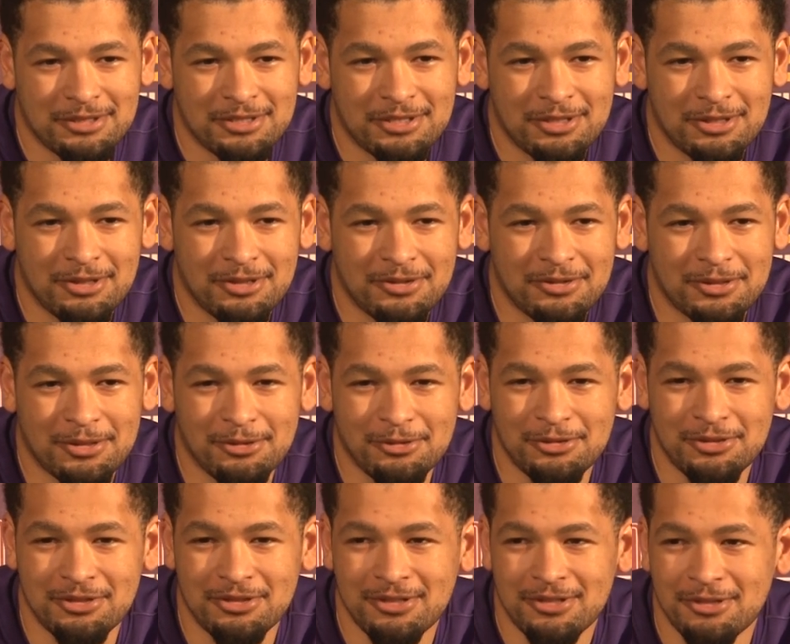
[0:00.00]
until
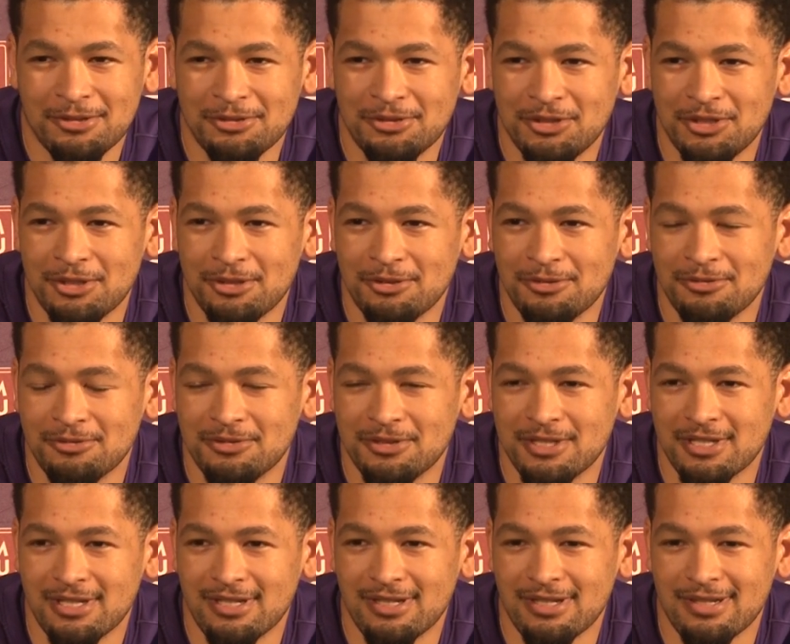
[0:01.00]
Coach Jones